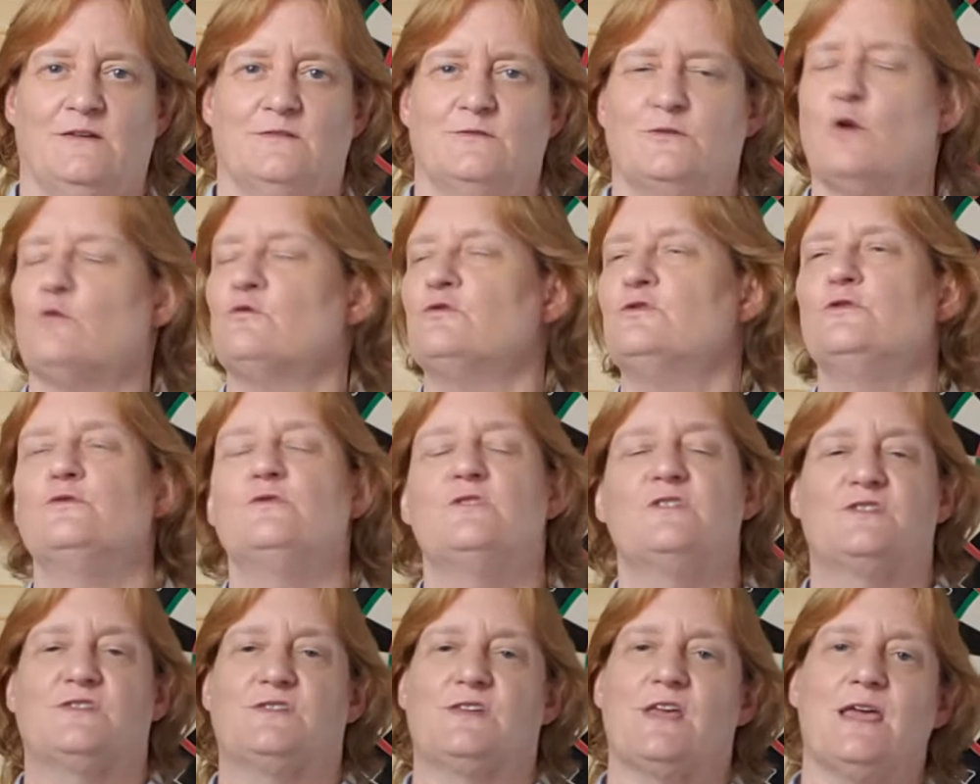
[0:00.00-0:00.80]
Don't do
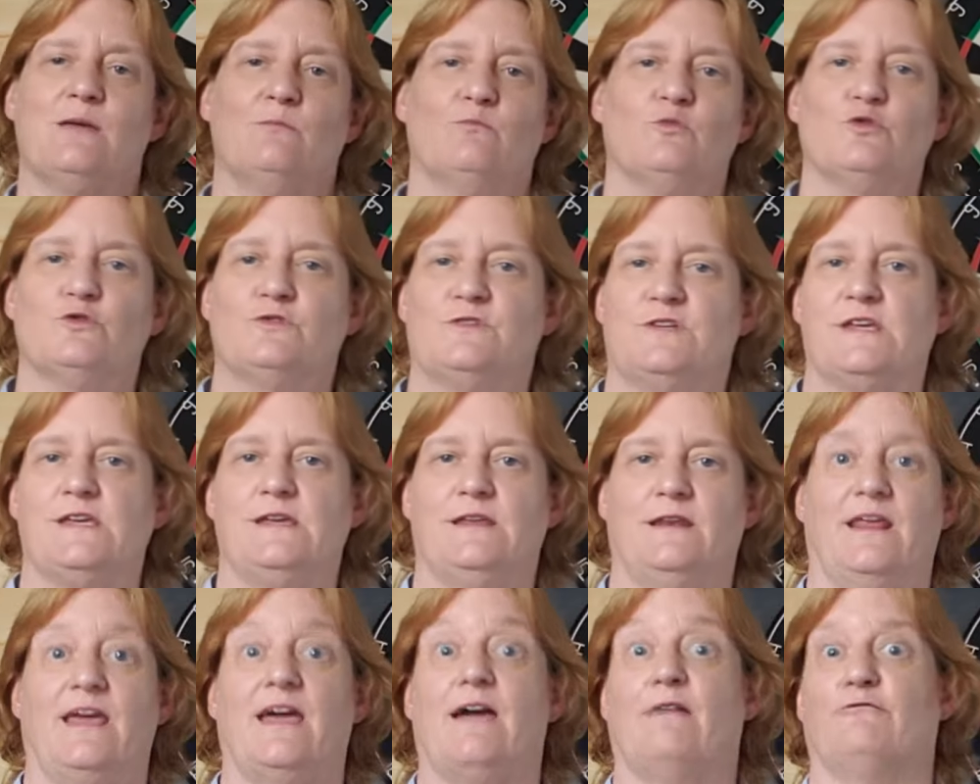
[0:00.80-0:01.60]
the same
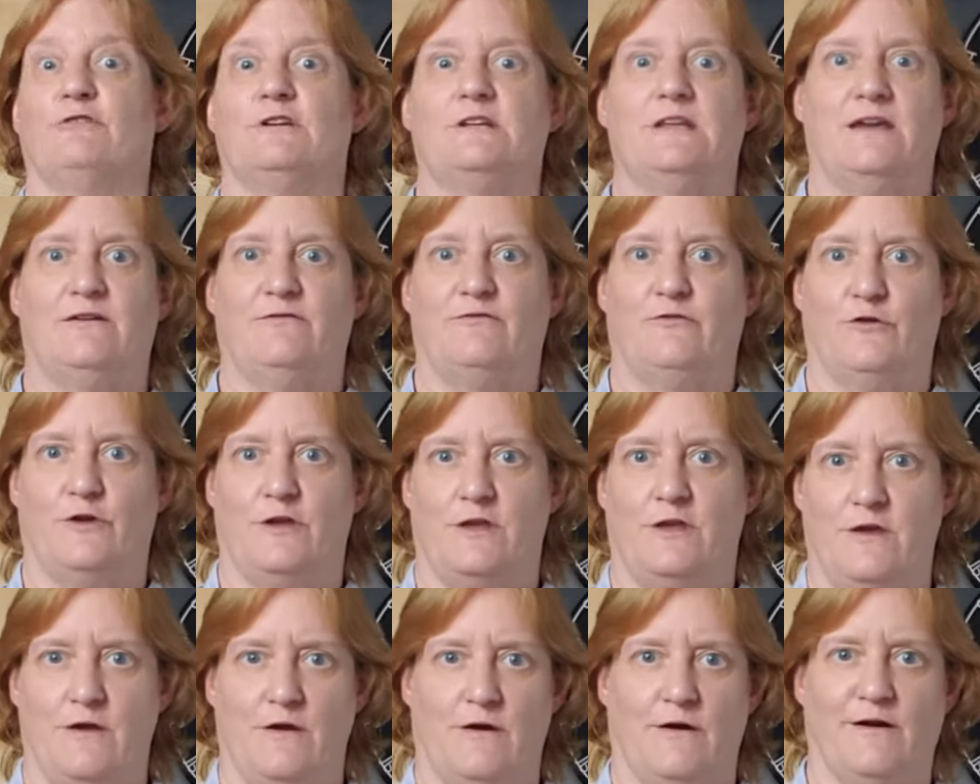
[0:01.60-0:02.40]
routine every day for a
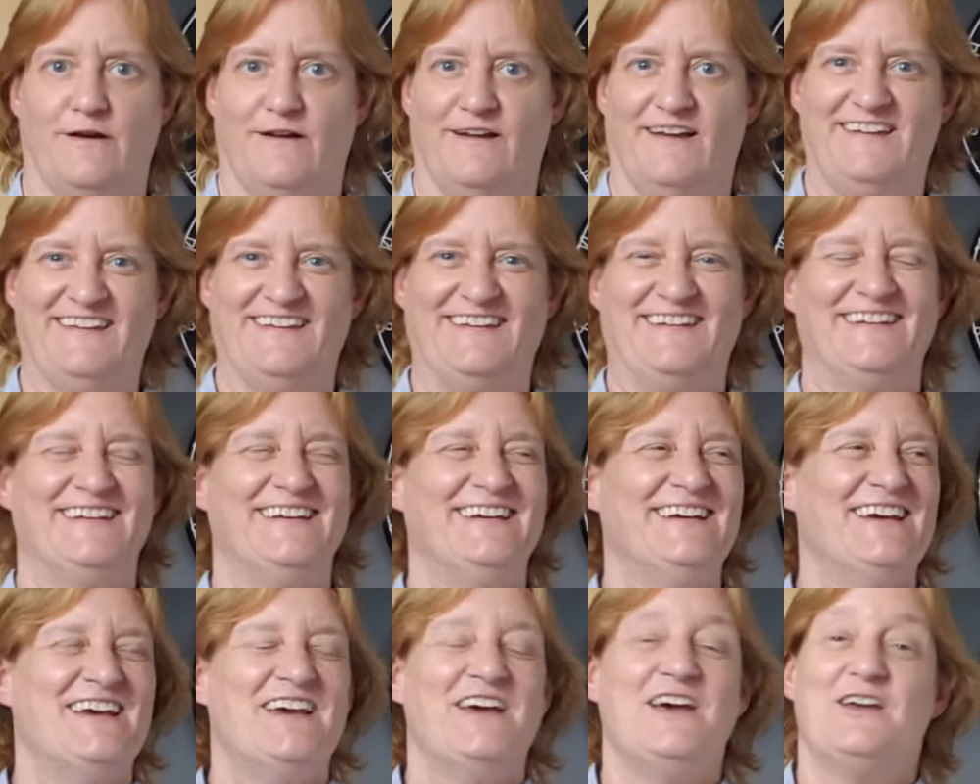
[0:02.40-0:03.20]
year.
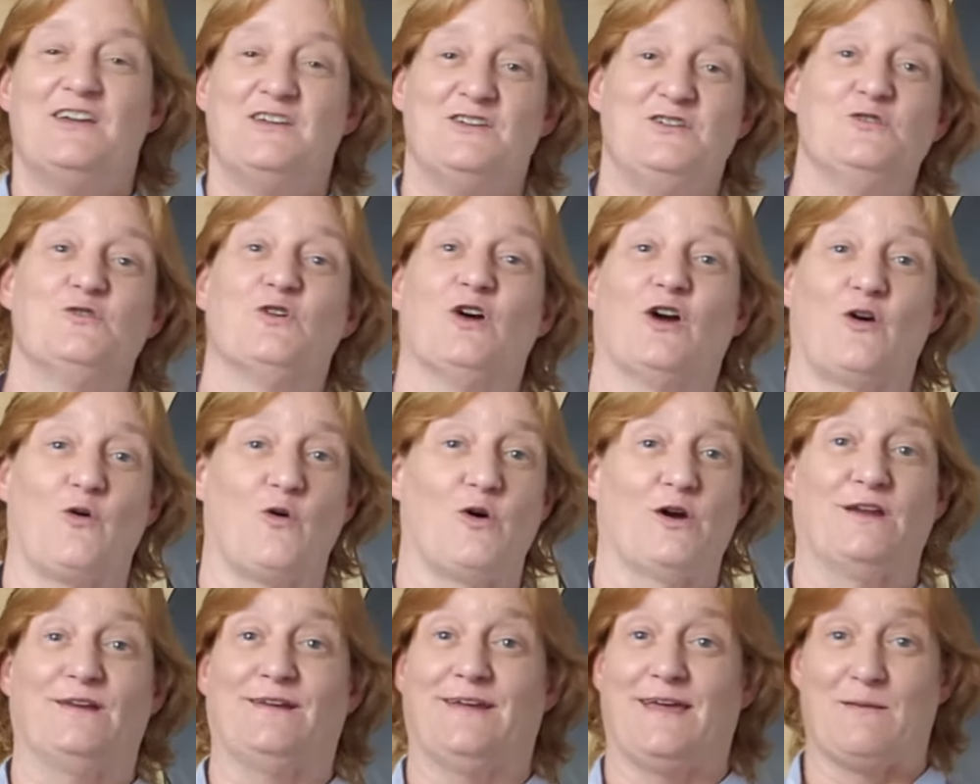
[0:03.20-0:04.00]
You are
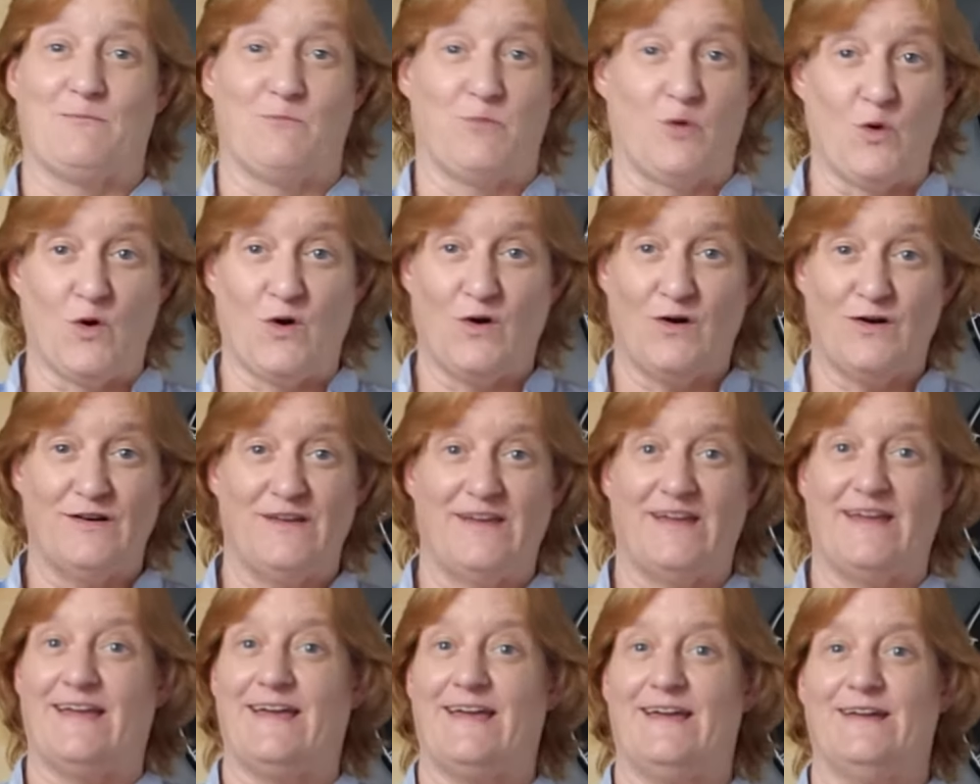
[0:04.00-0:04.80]
going to get bored
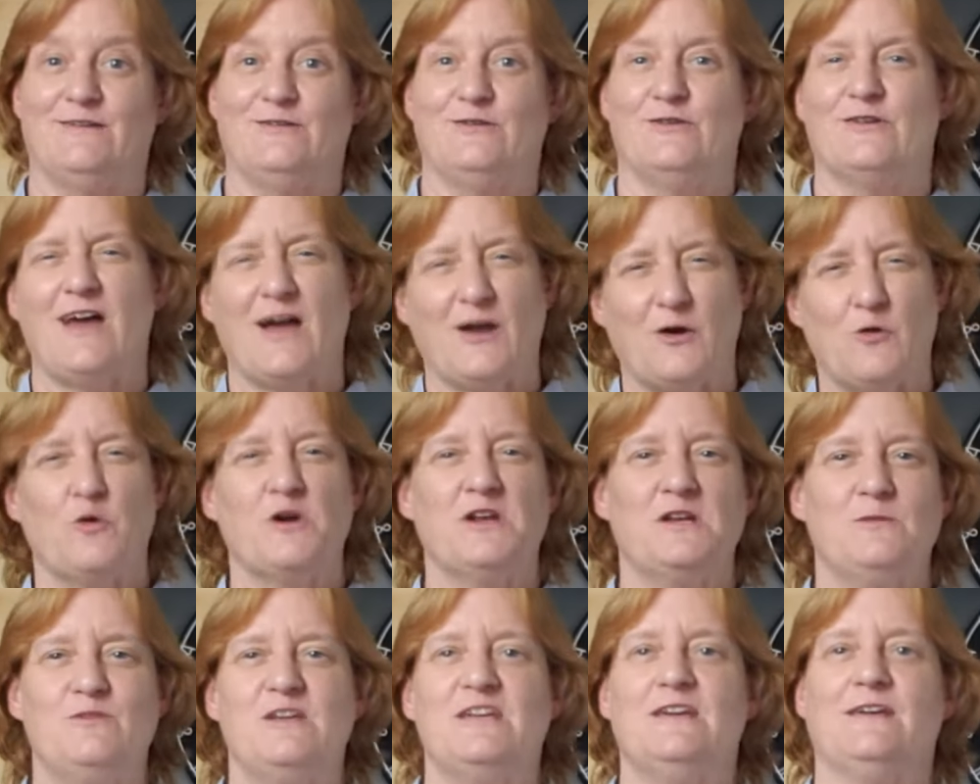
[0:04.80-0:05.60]
and you're not
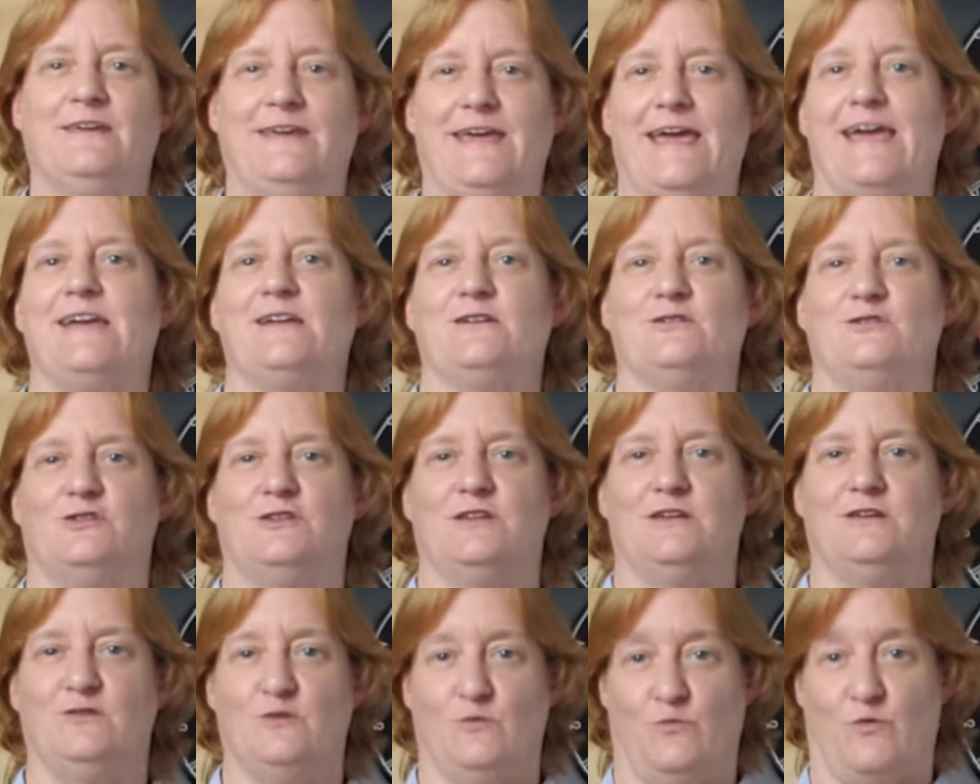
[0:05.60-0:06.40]
going to be engaged
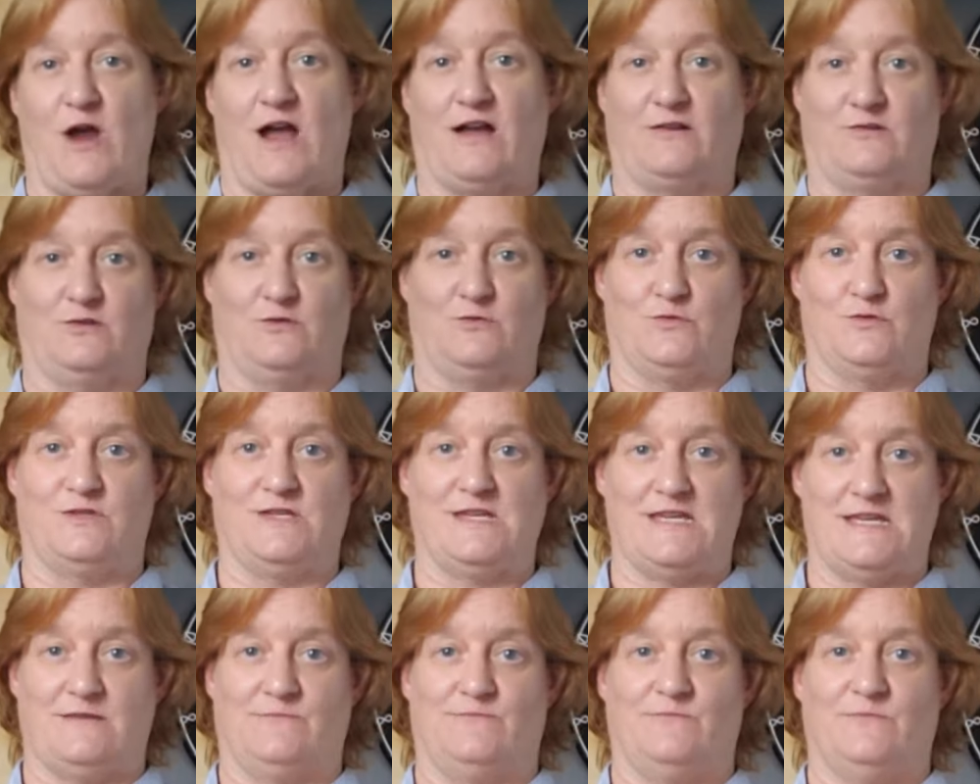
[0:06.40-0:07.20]
in your practice
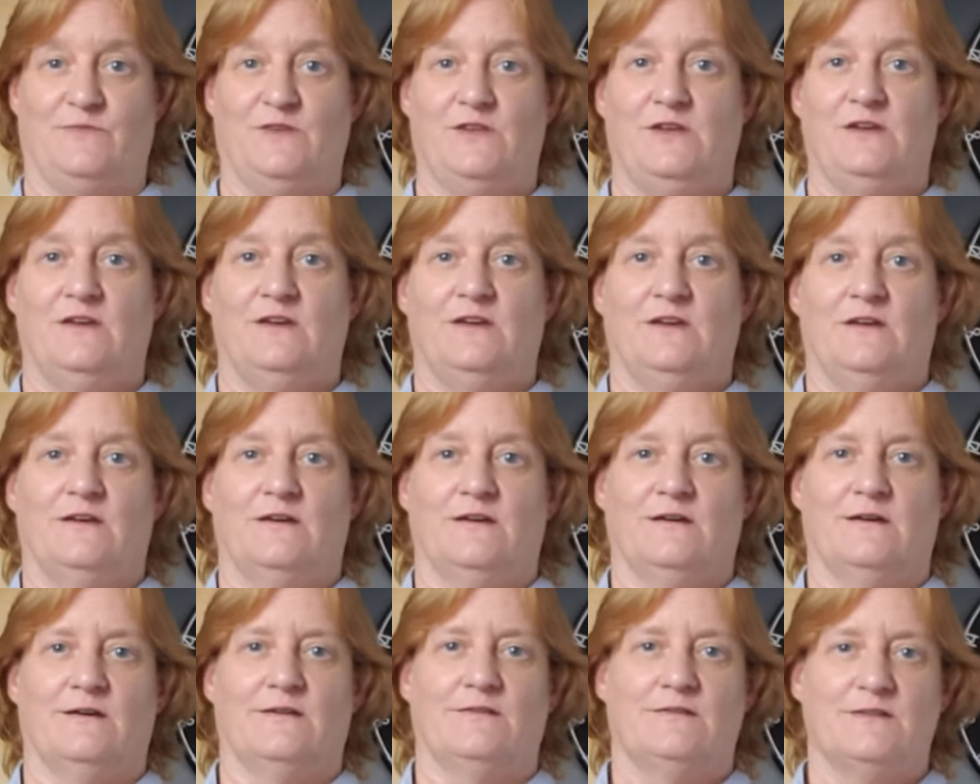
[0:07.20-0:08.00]
routine.
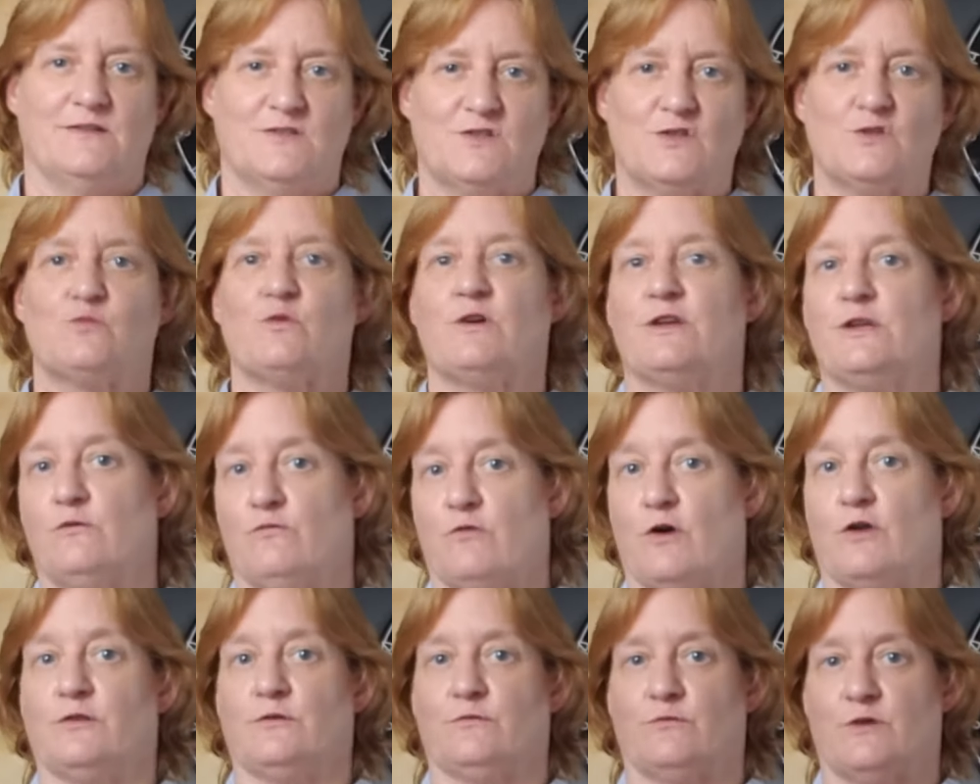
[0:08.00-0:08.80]
This is when you
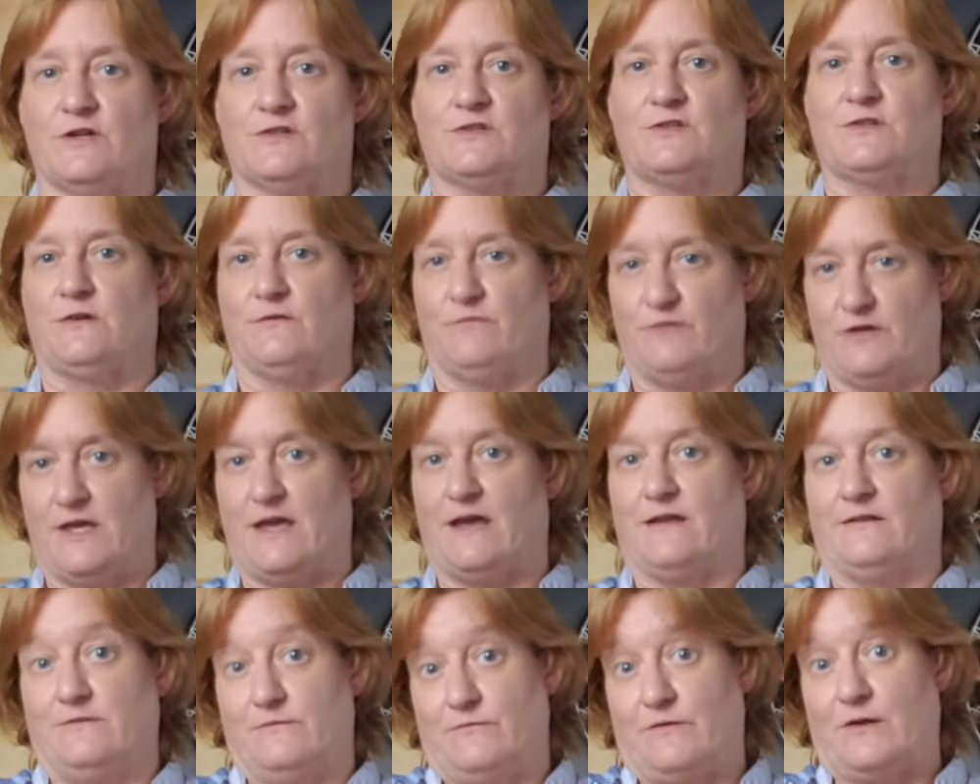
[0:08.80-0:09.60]
run the risk of,
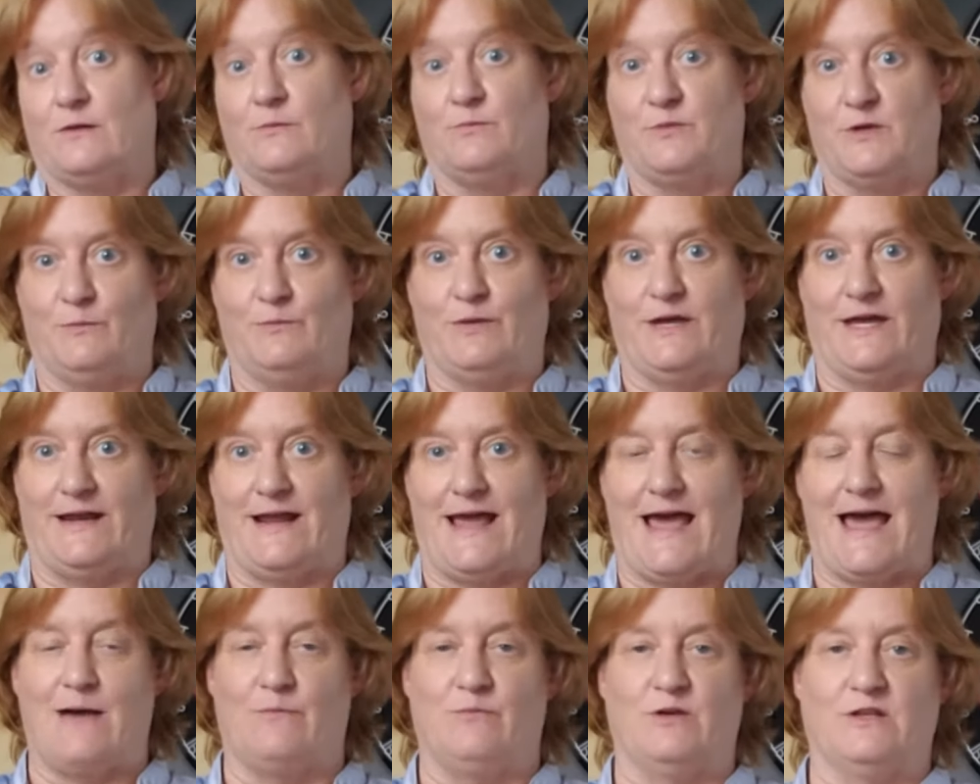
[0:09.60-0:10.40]
again, developing bad
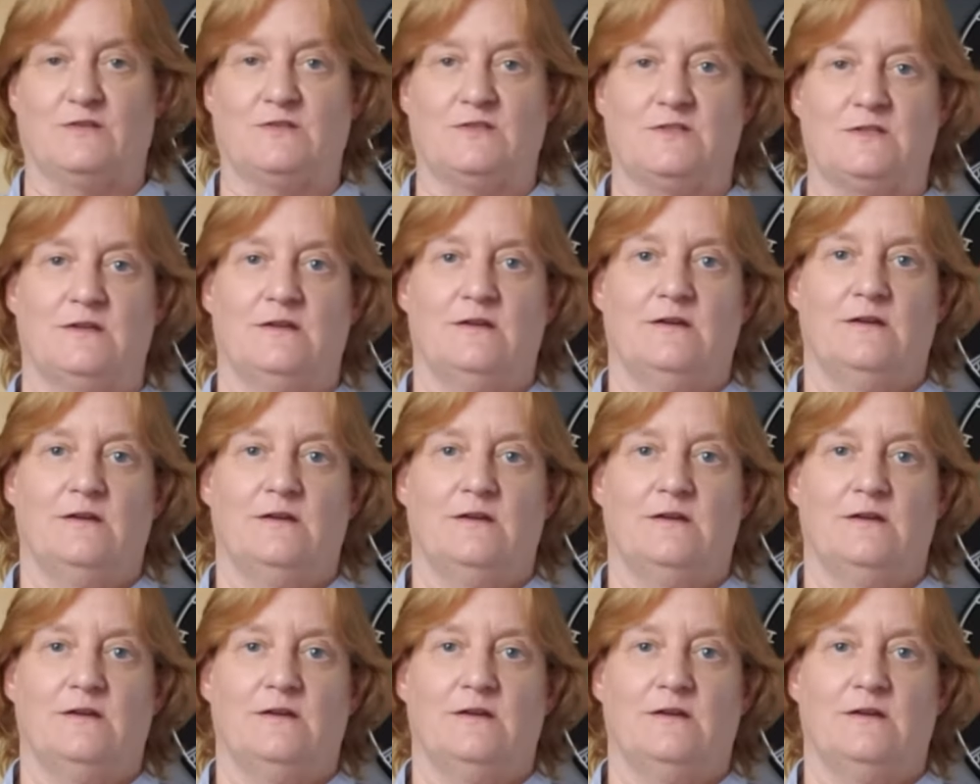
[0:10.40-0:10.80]
habits.